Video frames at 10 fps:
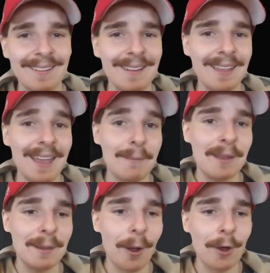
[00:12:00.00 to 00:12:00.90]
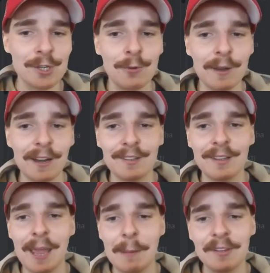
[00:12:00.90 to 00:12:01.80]
Getting a bit emotional when I
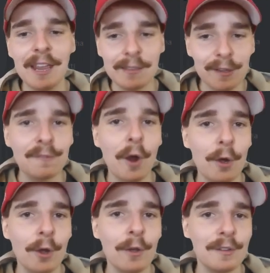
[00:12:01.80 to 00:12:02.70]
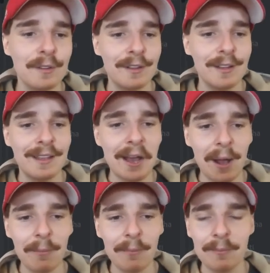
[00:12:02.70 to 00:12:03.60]
keep seeing these photos.
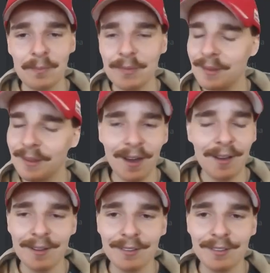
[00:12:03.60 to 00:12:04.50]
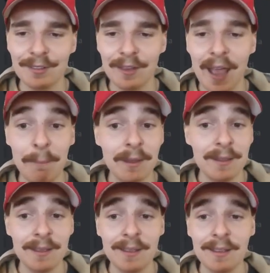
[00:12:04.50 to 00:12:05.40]
It's just happy.